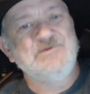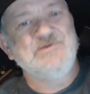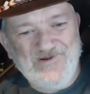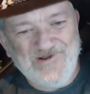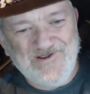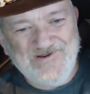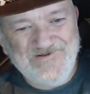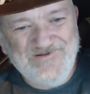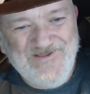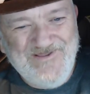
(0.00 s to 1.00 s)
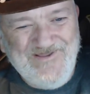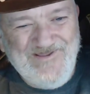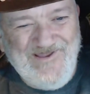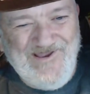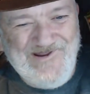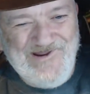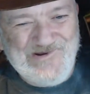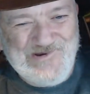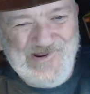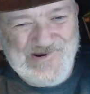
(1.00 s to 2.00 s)
Got that right.
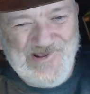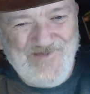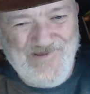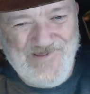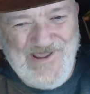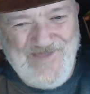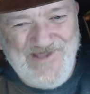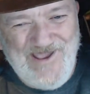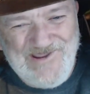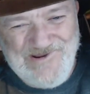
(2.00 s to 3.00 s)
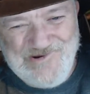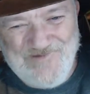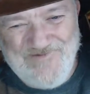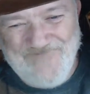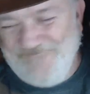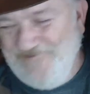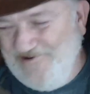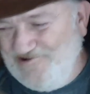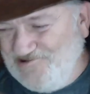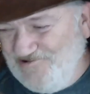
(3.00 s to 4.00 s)
Anita G's Hillbilly Haven. How you
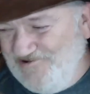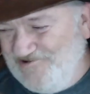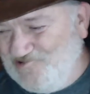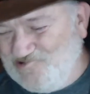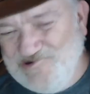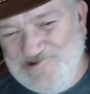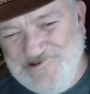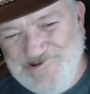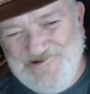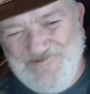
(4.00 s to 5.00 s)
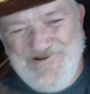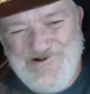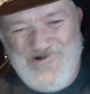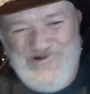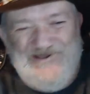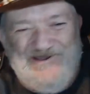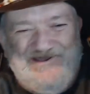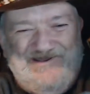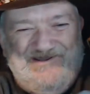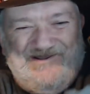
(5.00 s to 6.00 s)
doing, my friend? So good to see you. Big
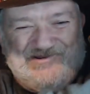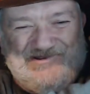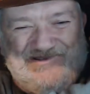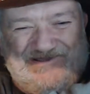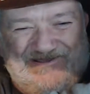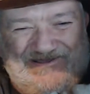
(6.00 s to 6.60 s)
old hugs.